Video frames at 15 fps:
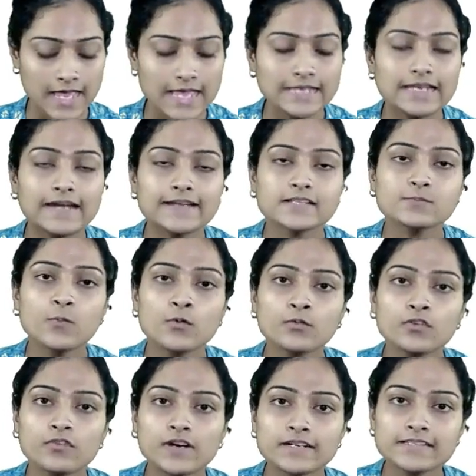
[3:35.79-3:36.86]
Let us move
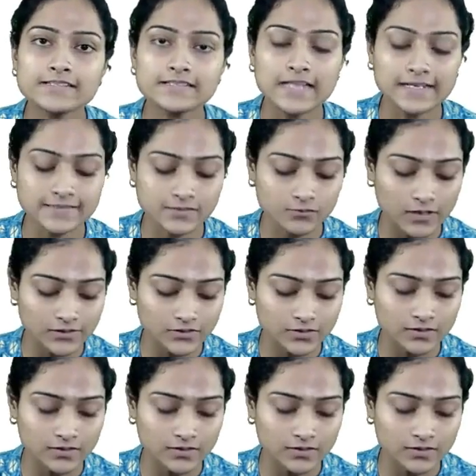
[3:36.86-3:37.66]
towards next question.